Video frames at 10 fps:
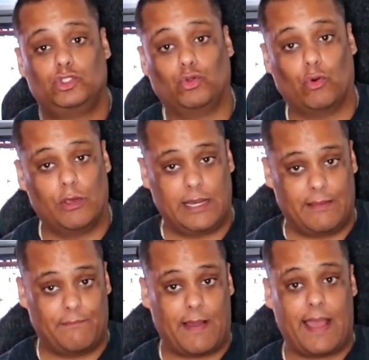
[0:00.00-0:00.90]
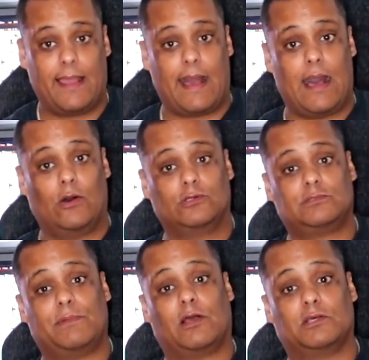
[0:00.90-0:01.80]
do it in my
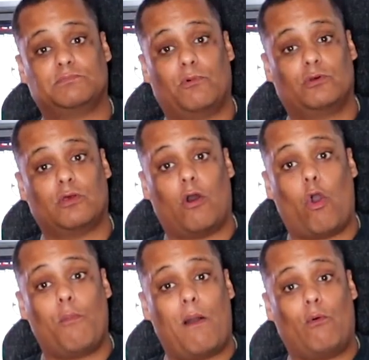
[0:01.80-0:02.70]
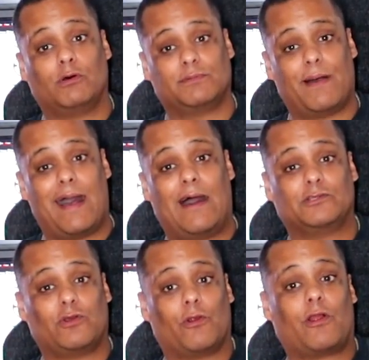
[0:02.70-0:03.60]
house because all my walls in my
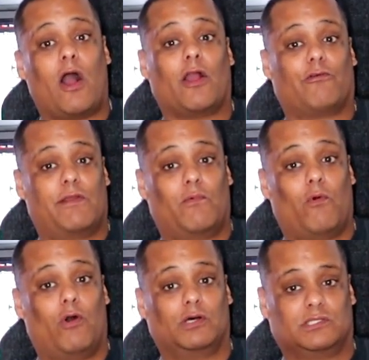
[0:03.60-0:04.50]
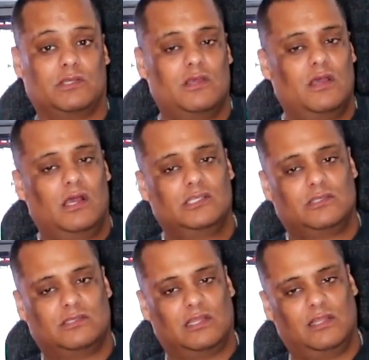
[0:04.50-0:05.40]
house are concrete walls.
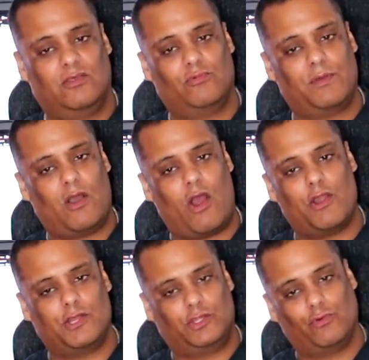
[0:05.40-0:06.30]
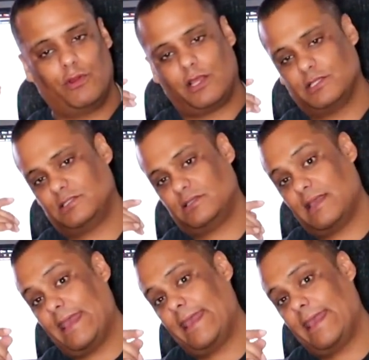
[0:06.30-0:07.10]
So it's a little bit hard to do it because